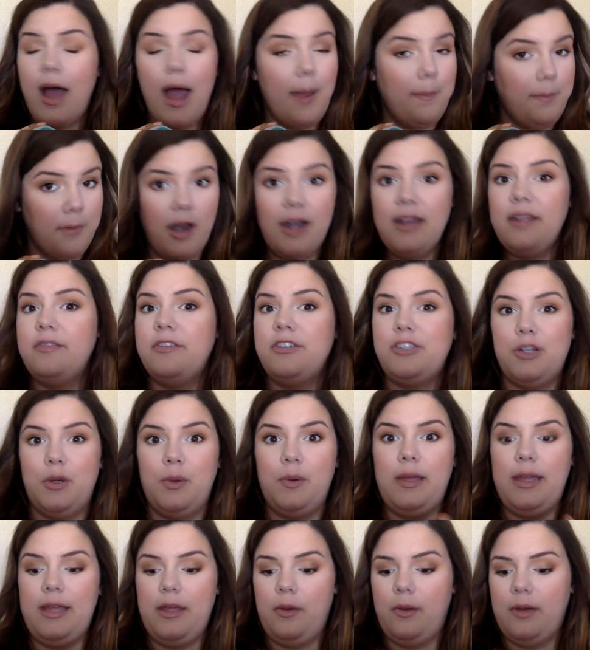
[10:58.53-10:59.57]
I'm not even
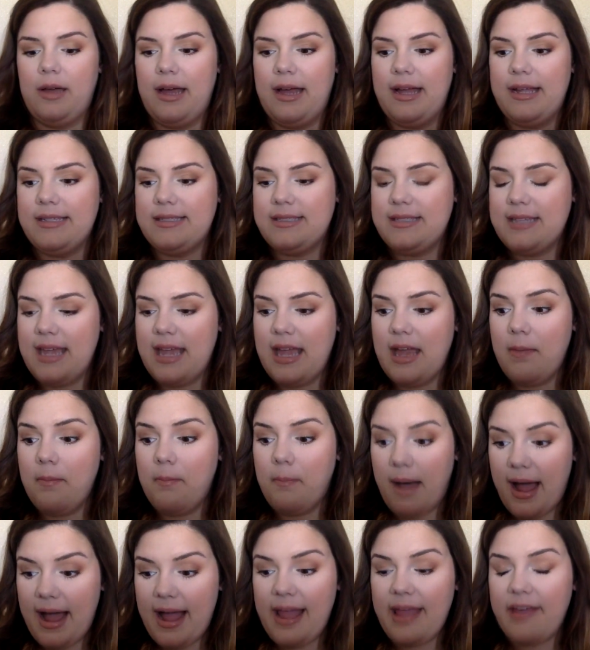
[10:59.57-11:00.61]
joking, you guys.
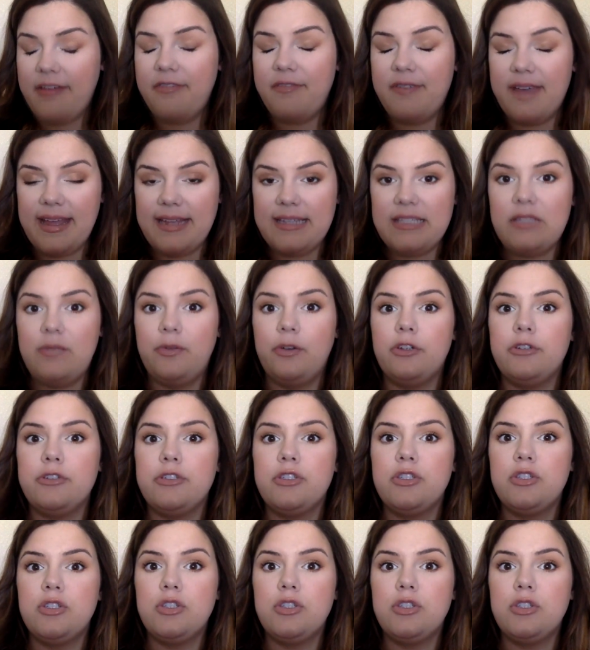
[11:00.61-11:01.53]
My face feels